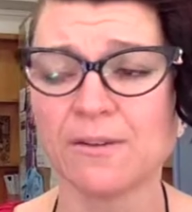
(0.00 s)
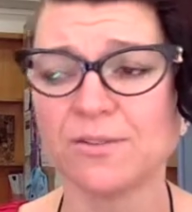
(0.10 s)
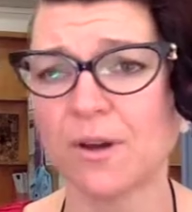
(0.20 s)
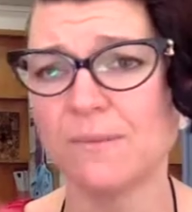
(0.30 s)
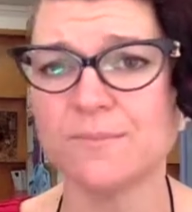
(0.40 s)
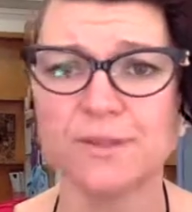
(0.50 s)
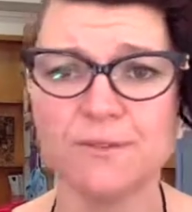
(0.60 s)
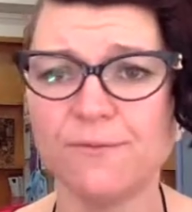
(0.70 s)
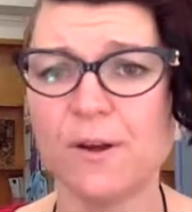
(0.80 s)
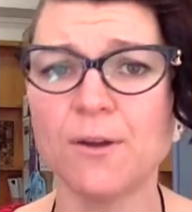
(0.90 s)
time to
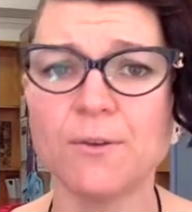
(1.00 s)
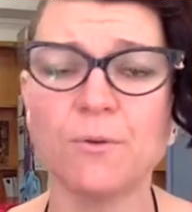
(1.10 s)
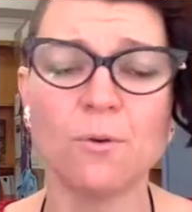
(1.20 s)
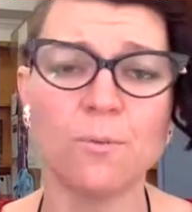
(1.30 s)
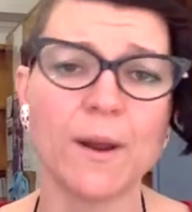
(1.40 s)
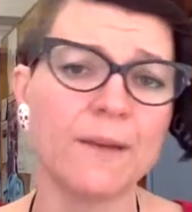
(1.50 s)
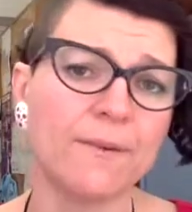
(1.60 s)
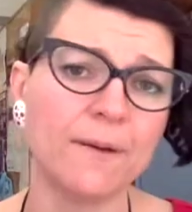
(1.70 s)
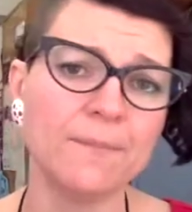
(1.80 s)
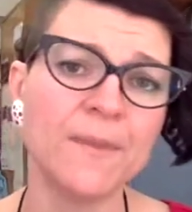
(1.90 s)
phone or
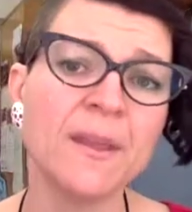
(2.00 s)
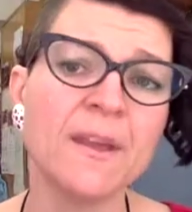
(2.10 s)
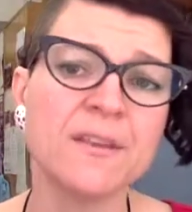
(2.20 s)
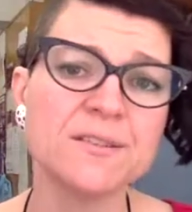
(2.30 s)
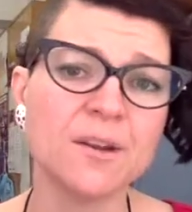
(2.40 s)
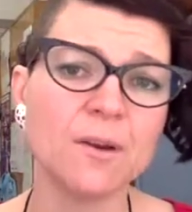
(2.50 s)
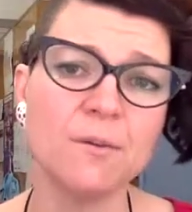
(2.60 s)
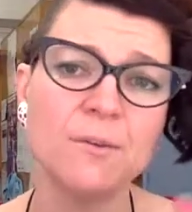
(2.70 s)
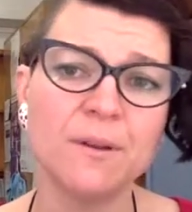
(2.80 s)
whatever. So,